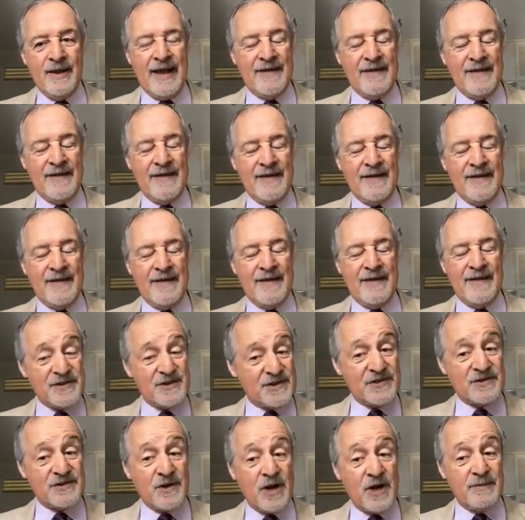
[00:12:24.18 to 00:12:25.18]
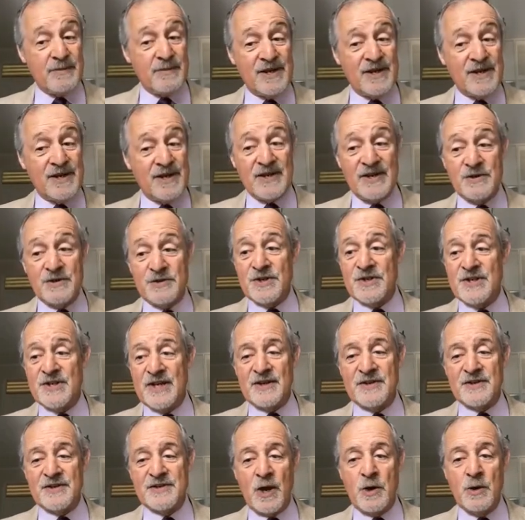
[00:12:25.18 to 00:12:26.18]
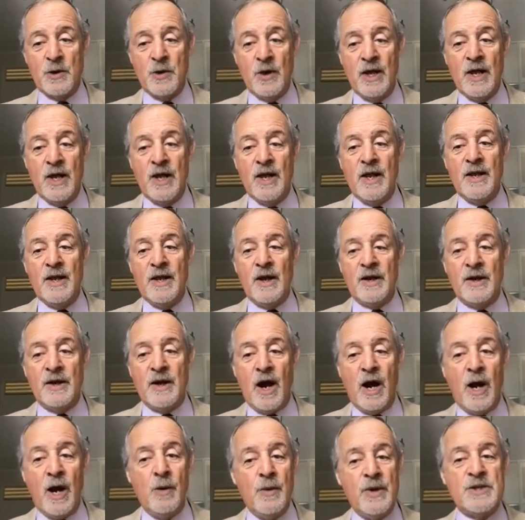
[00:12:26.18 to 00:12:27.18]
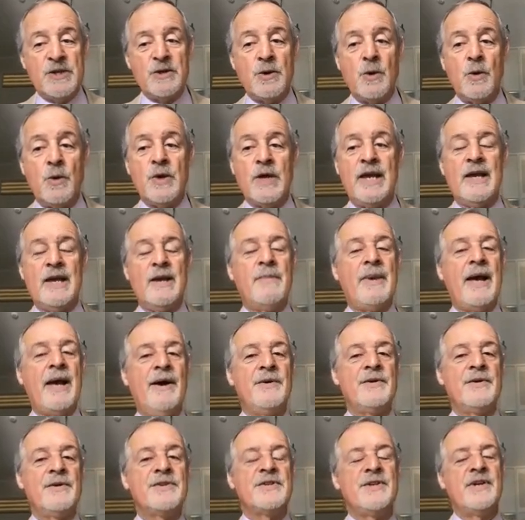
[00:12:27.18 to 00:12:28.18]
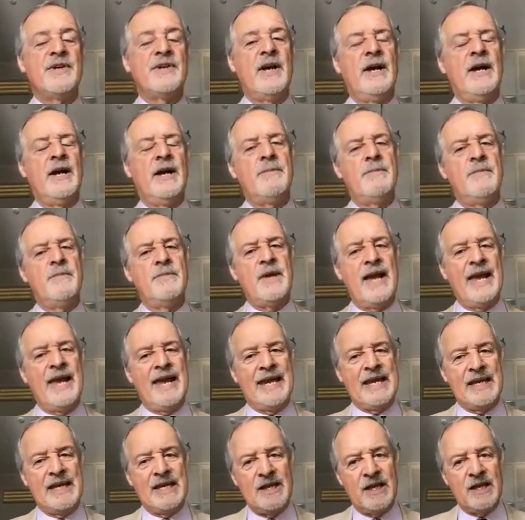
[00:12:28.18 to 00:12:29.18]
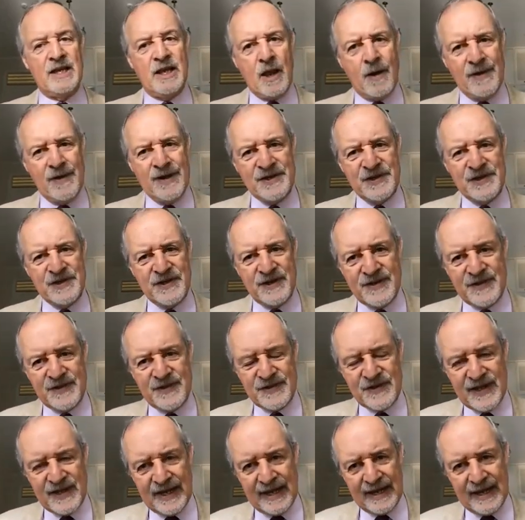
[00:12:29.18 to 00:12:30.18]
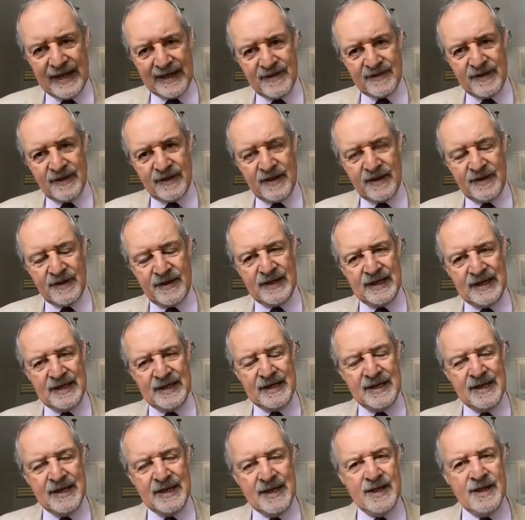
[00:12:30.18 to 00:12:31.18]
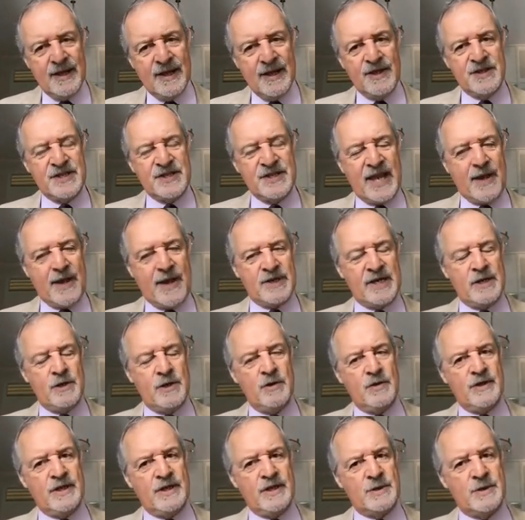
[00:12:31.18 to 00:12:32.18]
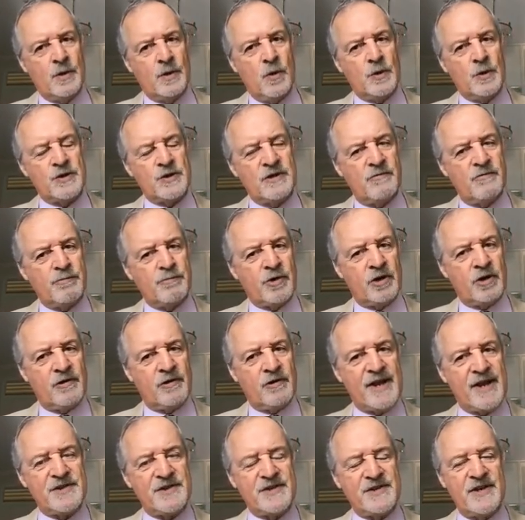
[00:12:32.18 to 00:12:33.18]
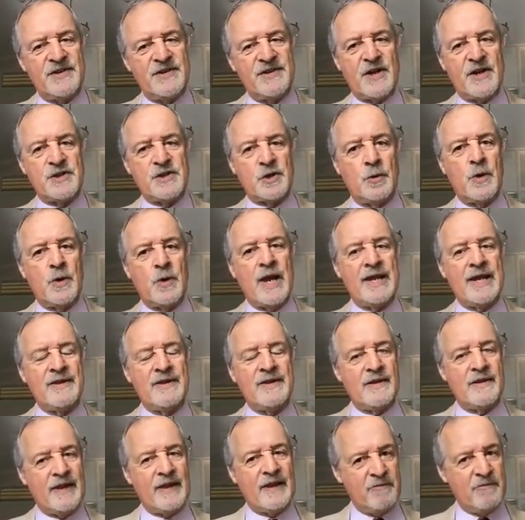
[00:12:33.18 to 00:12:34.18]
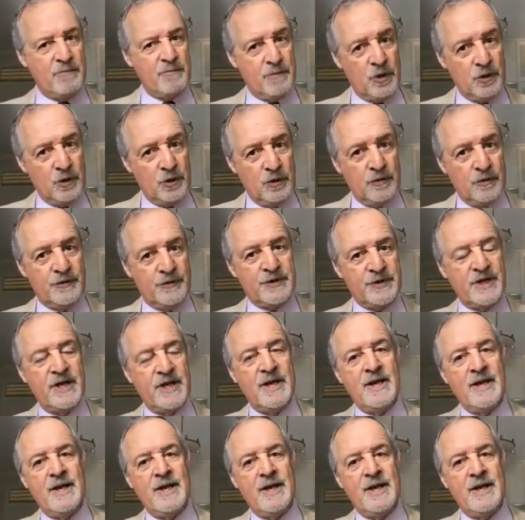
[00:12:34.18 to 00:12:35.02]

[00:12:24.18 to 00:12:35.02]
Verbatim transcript: And this does strike me as interesting. So, you know, are we talking about um, a coincidence here that the Saudi Houthi talks have progressed in such a way that they've moved